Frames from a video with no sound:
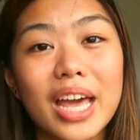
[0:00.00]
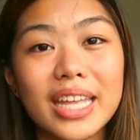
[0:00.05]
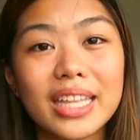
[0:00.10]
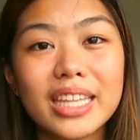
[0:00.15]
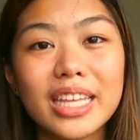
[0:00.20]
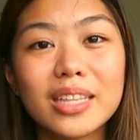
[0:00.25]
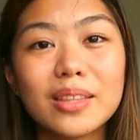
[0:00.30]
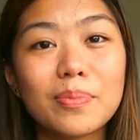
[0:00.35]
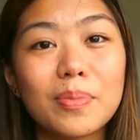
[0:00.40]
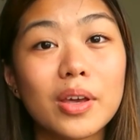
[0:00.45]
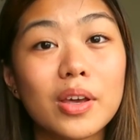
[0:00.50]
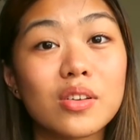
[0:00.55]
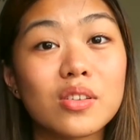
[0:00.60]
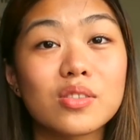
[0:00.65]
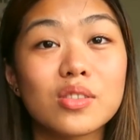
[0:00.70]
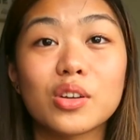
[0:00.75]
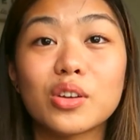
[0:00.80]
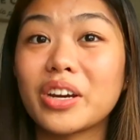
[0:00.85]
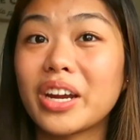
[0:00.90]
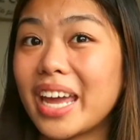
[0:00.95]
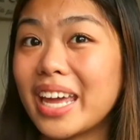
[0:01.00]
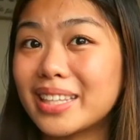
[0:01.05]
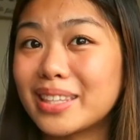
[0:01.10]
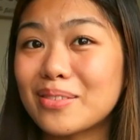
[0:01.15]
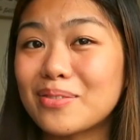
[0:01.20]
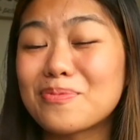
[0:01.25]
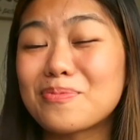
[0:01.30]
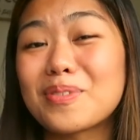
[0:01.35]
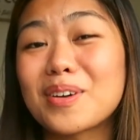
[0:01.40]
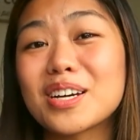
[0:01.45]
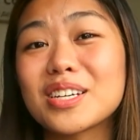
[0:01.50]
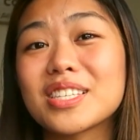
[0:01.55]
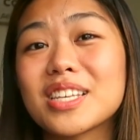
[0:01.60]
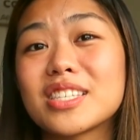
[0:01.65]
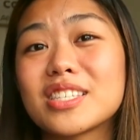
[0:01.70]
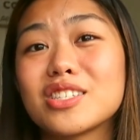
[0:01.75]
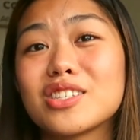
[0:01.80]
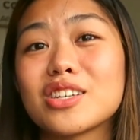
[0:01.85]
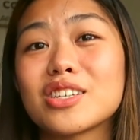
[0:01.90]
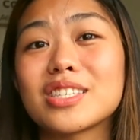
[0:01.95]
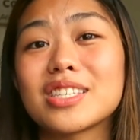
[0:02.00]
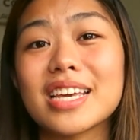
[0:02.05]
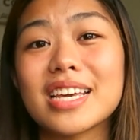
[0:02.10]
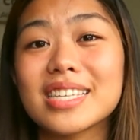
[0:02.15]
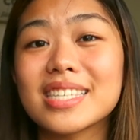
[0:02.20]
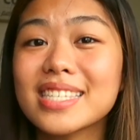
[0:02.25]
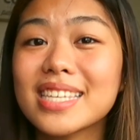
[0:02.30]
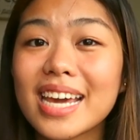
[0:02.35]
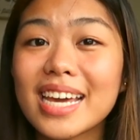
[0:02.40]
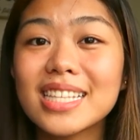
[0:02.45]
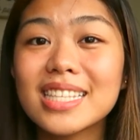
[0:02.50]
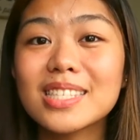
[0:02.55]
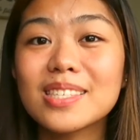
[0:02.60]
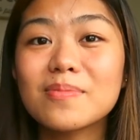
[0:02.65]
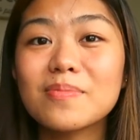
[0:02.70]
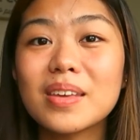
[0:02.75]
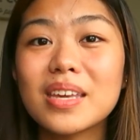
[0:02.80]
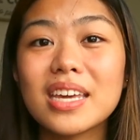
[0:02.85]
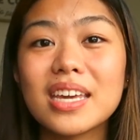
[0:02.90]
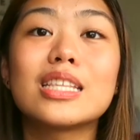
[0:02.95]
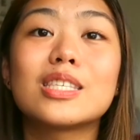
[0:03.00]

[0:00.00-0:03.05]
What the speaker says: edit because the creative process just excites me.